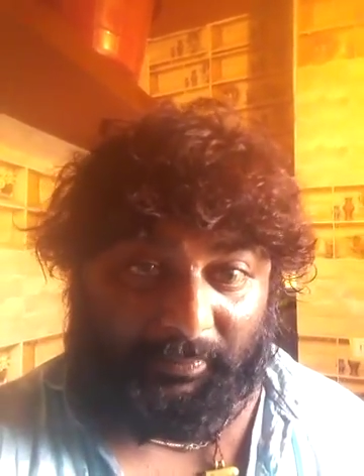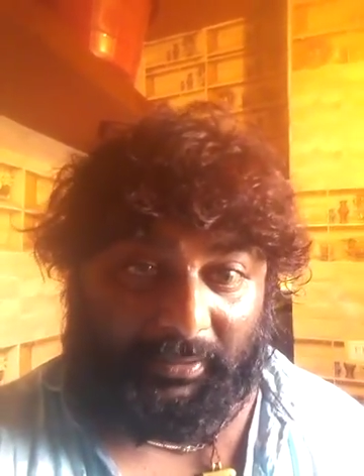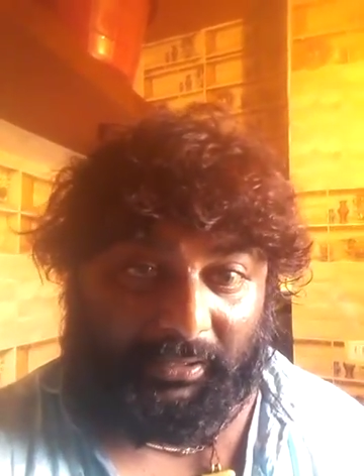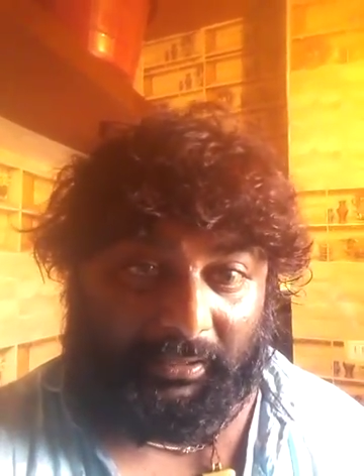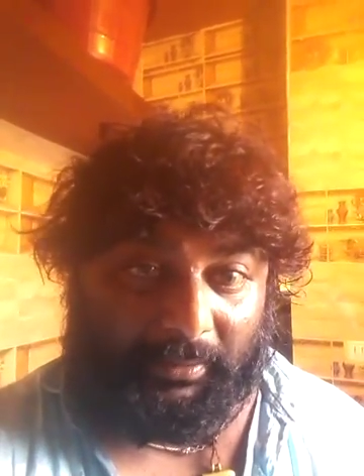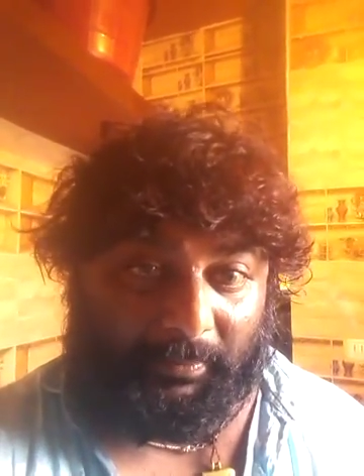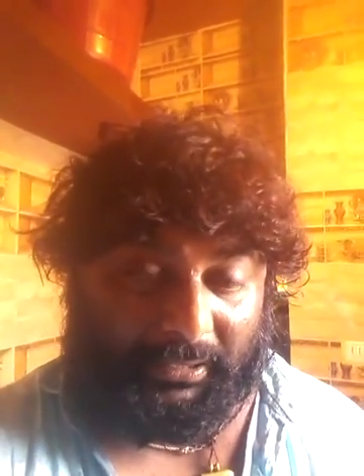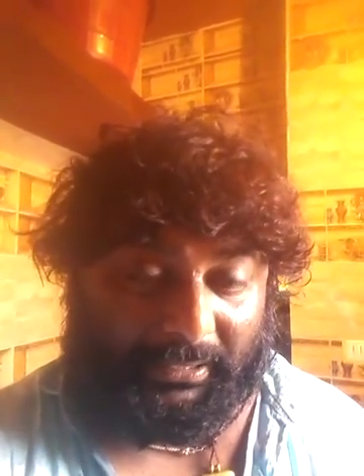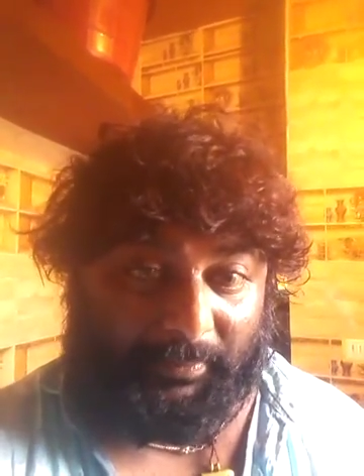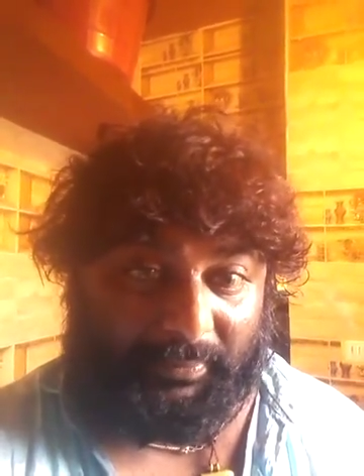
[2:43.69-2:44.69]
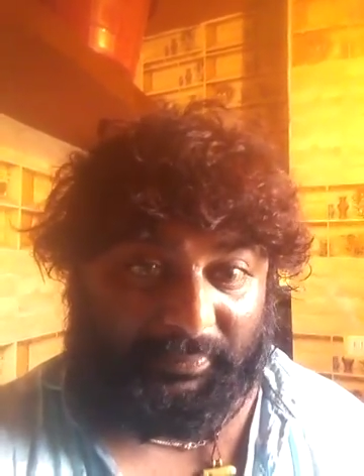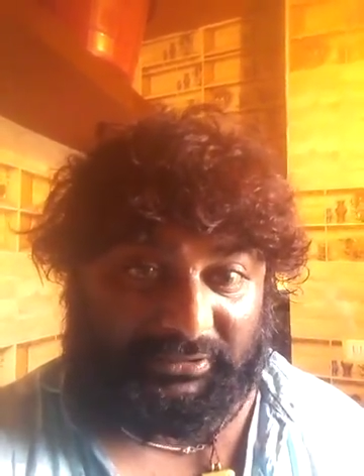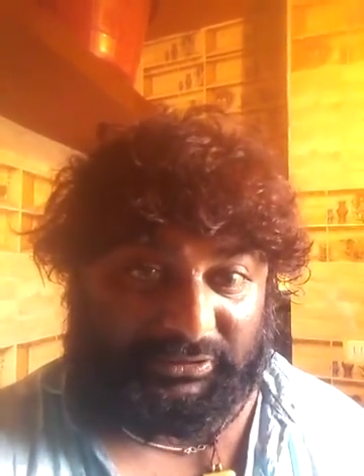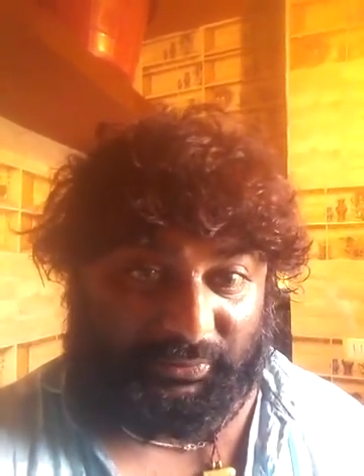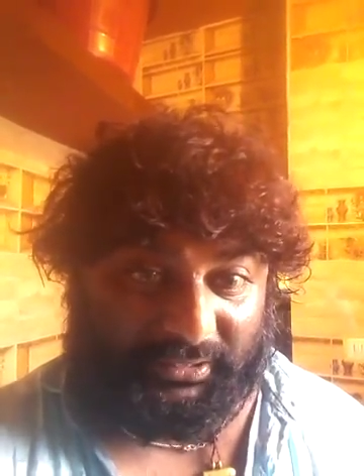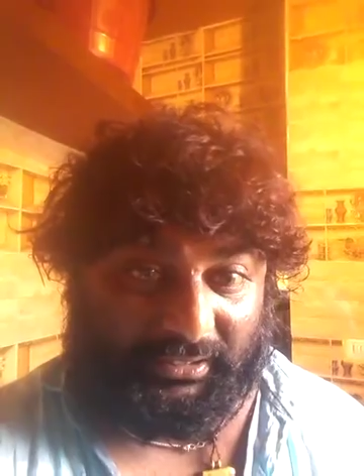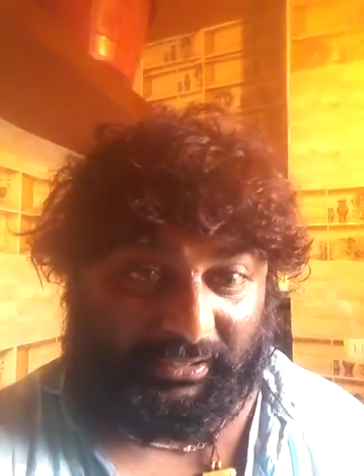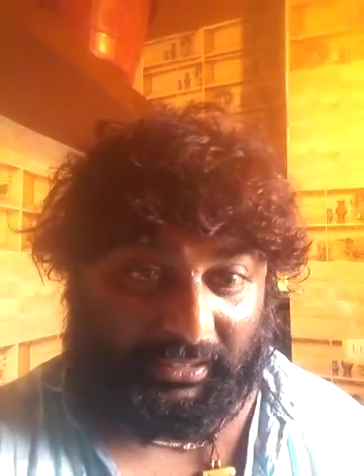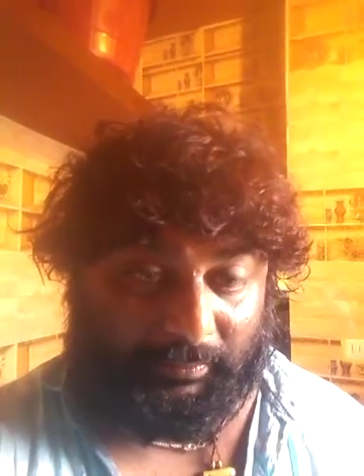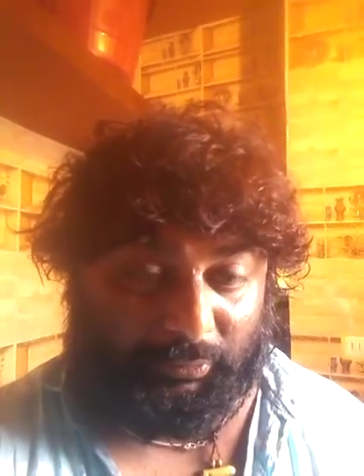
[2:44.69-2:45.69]
people's sweat
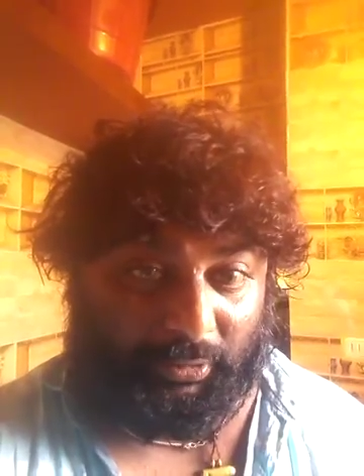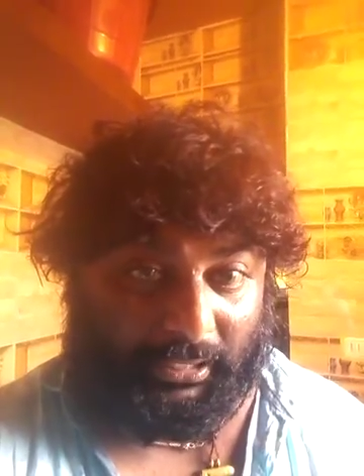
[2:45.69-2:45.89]
and come